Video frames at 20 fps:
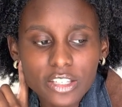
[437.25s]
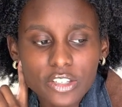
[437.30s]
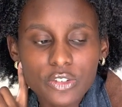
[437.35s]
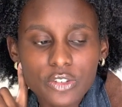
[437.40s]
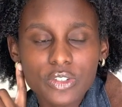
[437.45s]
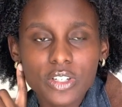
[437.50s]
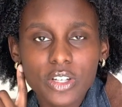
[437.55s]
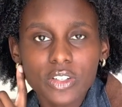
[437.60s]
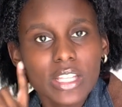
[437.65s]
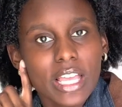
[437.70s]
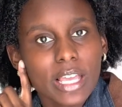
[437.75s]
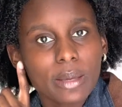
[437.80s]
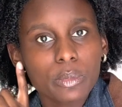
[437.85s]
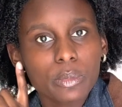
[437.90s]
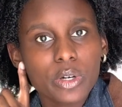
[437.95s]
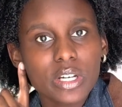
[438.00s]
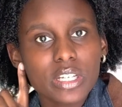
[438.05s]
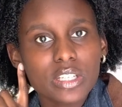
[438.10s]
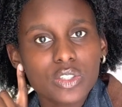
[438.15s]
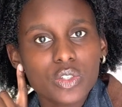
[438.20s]
You don't like
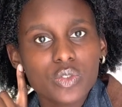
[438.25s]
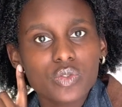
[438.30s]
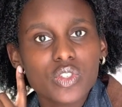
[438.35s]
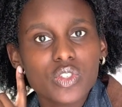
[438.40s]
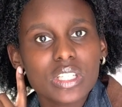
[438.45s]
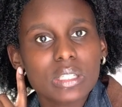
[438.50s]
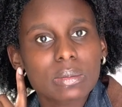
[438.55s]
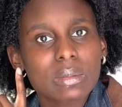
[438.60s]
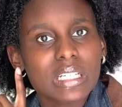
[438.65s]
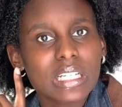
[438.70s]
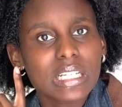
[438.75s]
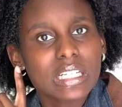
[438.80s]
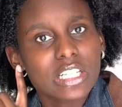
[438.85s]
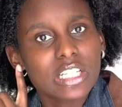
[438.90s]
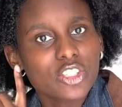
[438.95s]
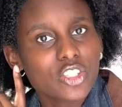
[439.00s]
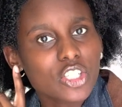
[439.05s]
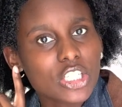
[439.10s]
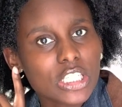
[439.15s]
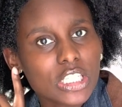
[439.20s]
boys. You've just been
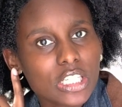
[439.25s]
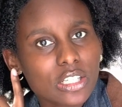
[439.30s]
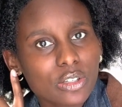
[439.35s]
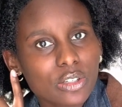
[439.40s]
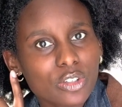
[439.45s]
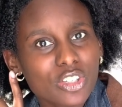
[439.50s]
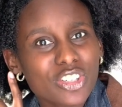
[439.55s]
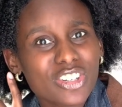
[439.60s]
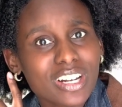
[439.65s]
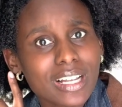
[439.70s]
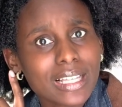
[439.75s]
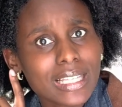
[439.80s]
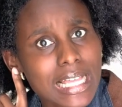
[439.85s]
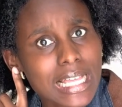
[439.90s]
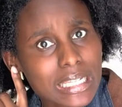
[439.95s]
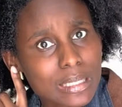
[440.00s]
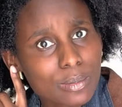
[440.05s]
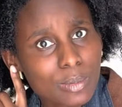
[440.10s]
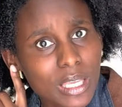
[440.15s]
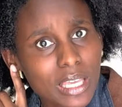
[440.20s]
conditioned to. You're a
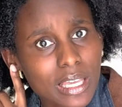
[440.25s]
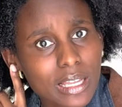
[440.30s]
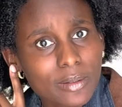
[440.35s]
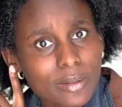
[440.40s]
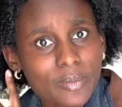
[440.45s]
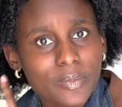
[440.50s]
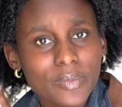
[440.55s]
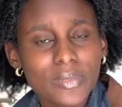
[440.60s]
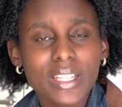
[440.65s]
lesbian.